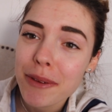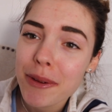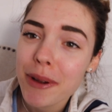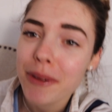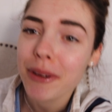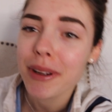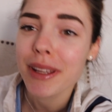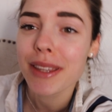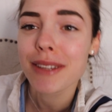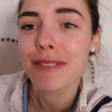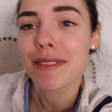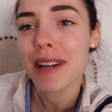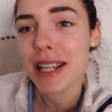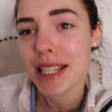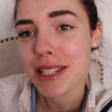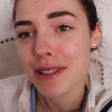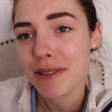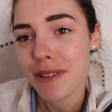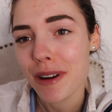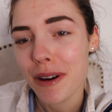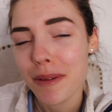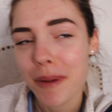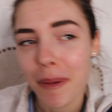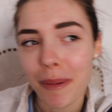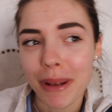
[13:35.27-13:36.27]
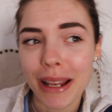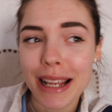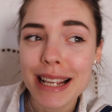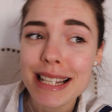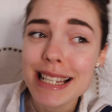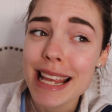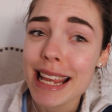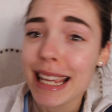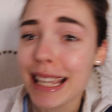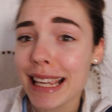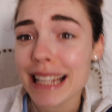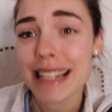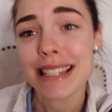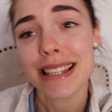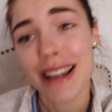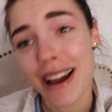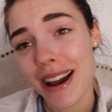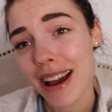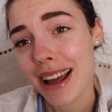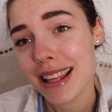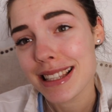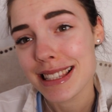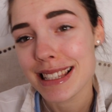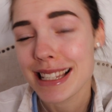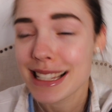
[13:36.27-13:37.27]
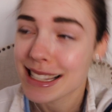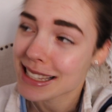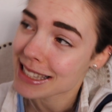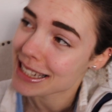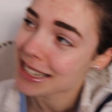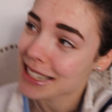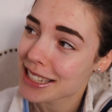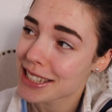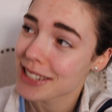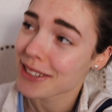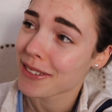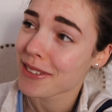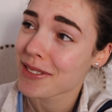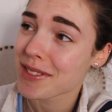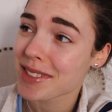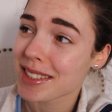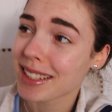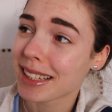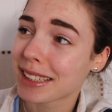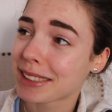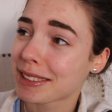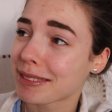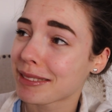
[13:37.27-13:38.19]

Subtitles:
We were in the restaurant, we were like taking turns listening to it.